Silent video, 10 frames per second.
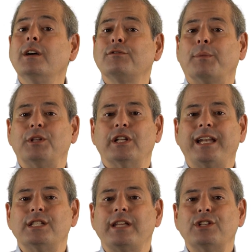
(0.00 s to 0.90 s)
from the
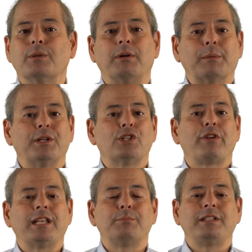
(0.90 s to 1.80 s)
United States Department of
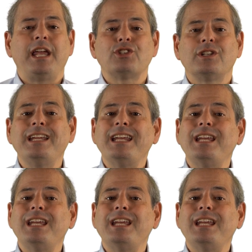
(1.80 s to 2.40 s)
Transportation,